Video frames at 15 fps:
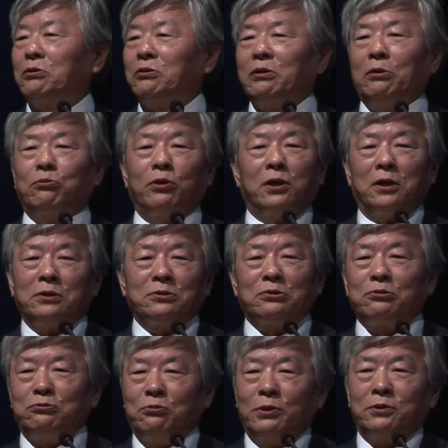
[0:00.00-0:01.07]
La Jolla is
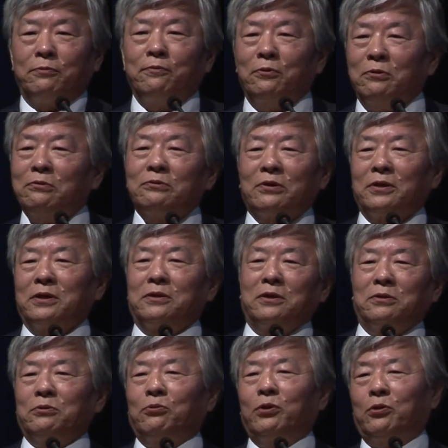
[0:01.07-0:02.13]
too wonderful, and
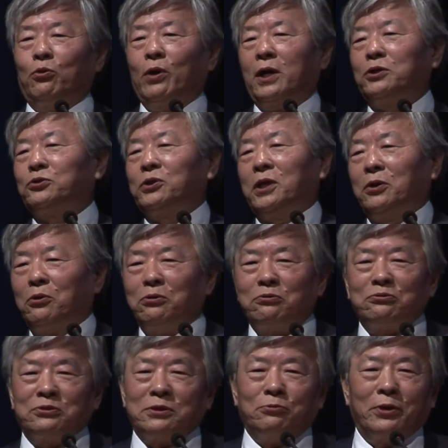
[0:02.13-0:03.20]
why should I go
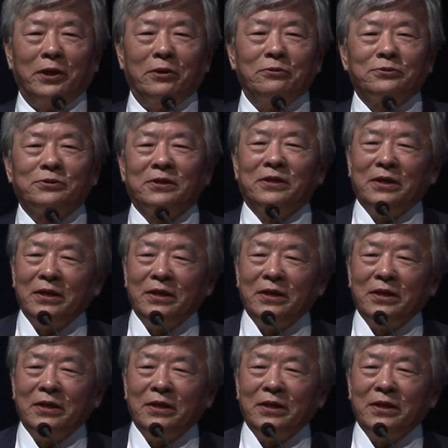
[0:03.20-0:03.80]
to somewhere else?